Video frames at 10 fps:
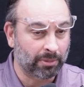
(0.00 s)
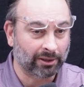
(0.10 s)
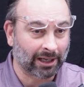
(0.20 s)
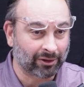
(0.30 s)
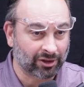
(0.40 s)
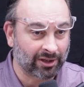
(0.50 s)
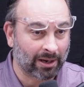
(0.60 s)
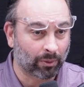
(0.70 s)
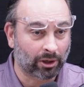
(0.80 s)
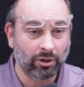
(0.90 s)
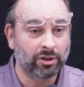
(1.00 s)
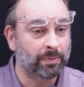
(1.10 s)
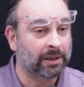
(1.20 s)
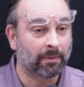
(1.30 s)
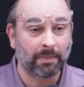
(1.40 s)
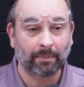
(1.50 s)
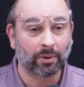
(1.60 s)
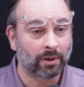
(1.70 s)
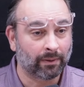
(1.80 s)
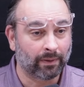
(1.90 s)
build out this network, you just become a
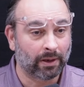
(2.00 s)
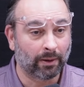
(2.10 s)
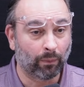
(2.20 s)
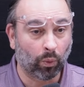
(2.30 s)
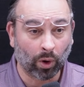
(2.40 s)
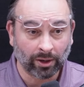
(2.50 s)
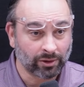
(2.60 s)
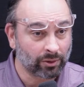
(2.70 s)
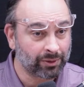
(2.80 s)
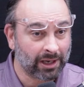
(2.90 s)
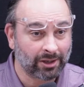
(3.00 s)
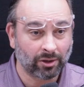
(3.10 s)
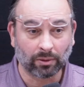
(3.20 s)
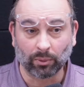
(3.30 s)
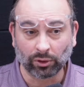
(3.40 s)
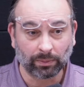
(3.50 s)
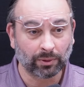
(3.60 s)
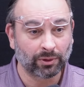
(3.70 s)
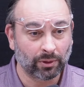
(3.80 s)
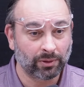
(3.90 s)
member of, of one association or multiple
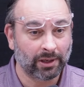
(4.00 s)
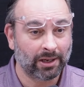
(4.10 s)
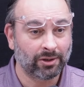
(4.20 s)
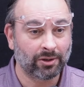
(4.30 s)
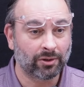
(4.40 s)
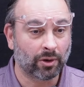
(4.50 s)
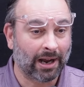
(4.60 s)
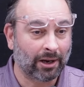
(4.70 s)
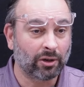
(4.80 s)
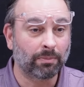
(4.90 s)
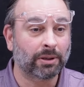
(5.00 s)
associations, or how do you